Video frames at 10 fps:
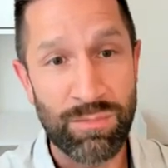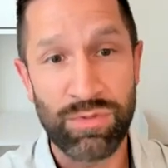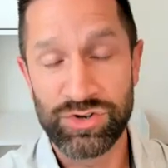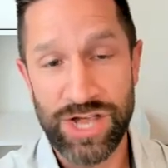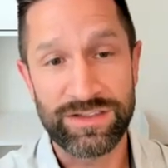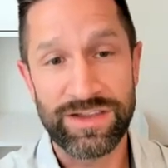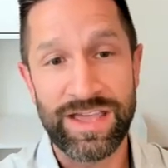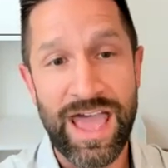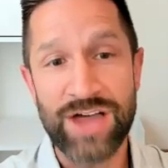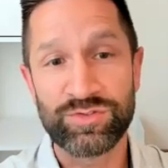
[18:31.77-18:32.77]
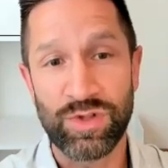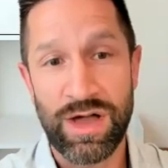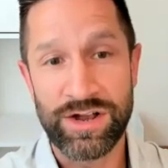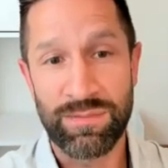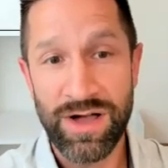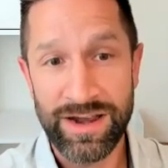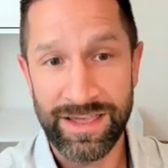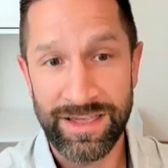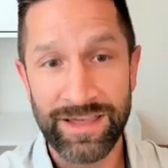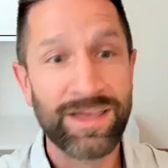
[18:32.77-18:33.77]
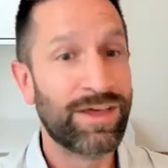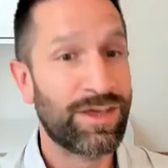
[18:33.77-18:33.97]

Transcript: projected cash flow on your money.